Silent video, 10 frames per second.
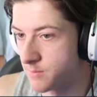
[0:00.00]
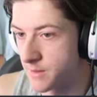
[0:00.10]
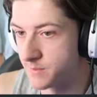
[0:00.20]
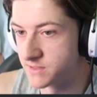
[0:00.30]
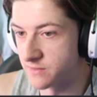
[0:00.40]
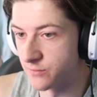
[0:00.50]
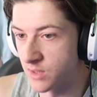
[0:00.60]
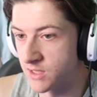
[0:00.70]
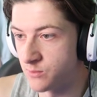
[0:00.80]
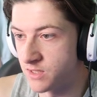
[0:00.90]
off. Pep is out
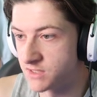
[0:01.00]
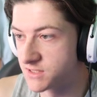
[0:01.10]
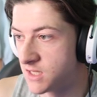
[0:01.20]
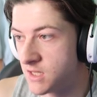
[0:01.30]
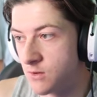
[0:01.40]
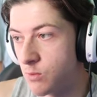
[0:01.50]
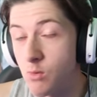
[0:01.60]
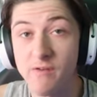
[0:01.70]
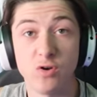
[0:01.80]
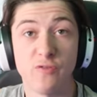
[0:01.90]
for eight weeks.
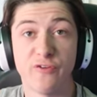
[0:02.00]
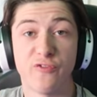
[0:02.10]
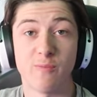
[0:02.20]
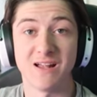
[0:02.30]
Well, we have an offer for